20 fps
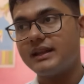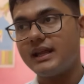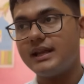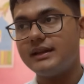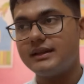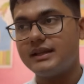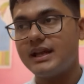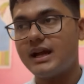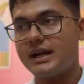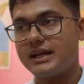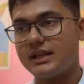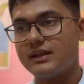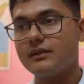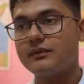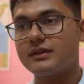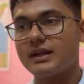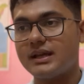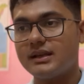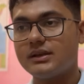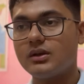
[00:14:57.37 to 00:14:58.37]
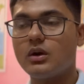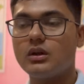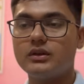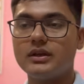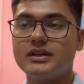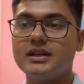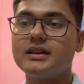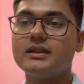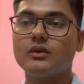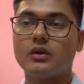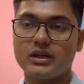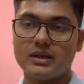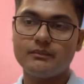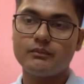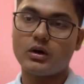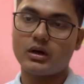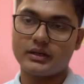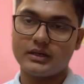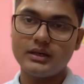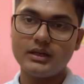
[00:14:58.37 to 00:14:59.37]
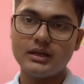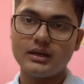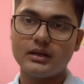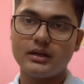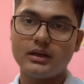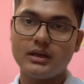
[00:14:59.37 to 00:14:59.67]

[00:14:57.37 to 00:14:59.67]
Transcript: NCRTs of science, although it is not important.